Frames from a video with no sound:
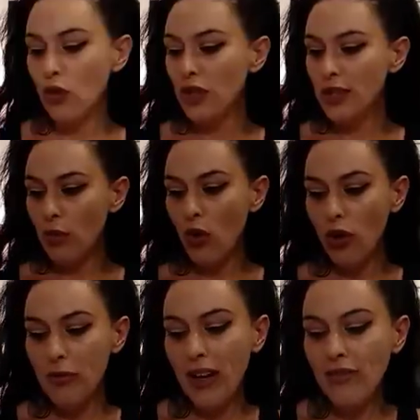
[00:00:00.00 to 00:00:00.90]
Taurus,
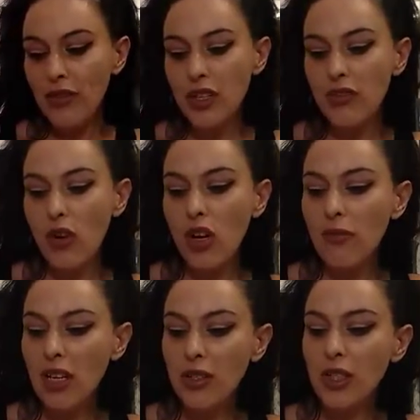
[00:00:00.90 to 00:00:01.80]
welcome back for the Divine
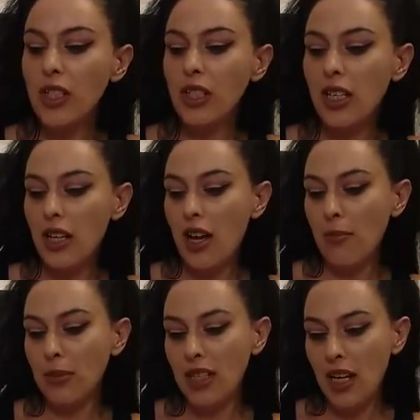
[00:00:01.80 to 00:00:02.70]
Masculine
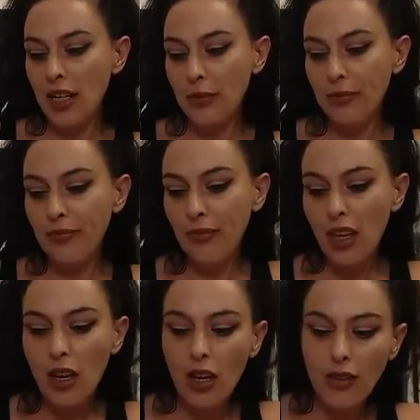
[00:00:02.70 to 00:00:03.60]
update.
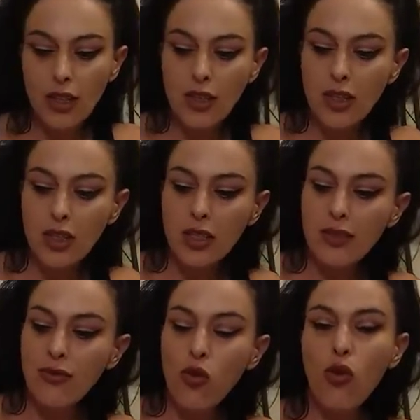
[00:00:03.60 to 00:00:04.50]
This
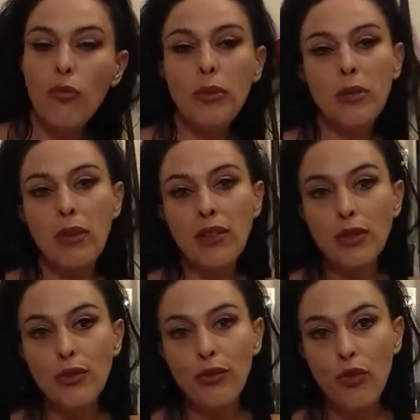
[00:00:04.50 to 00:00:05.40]
is for
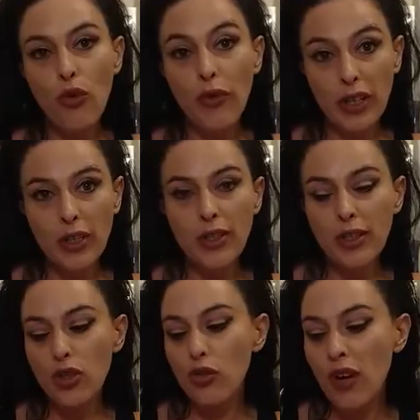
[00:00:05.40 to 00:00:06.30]
mid-month for
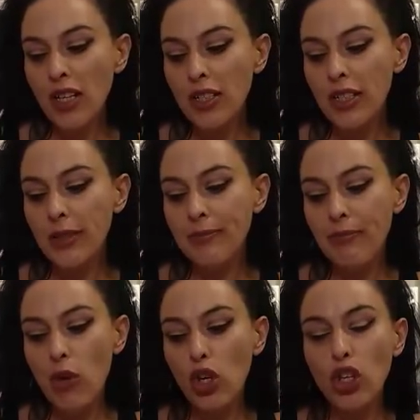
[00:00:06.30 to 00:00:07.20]
Venus direct,
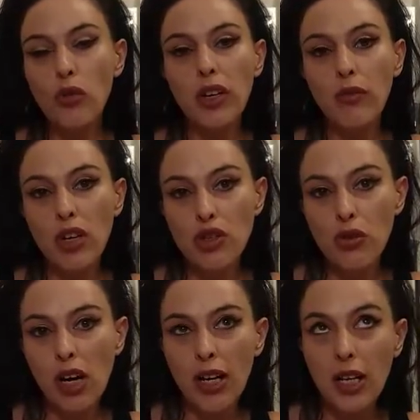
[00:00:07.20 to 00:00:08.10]
Mercury
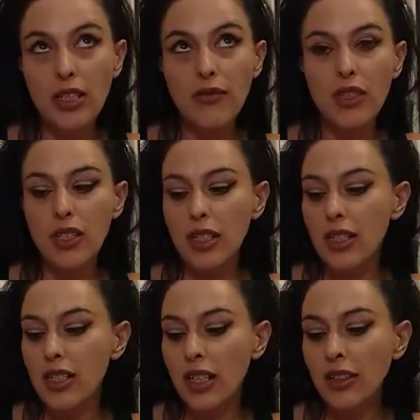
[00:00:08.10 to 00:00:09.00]
retrograde as of the
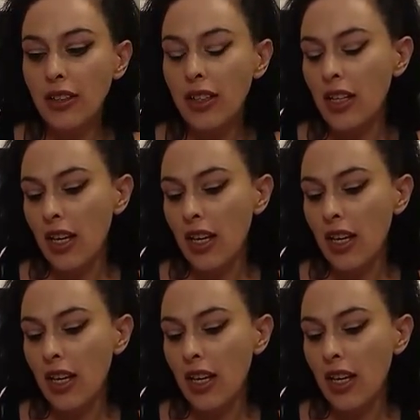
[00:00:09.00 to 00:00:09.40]
16th.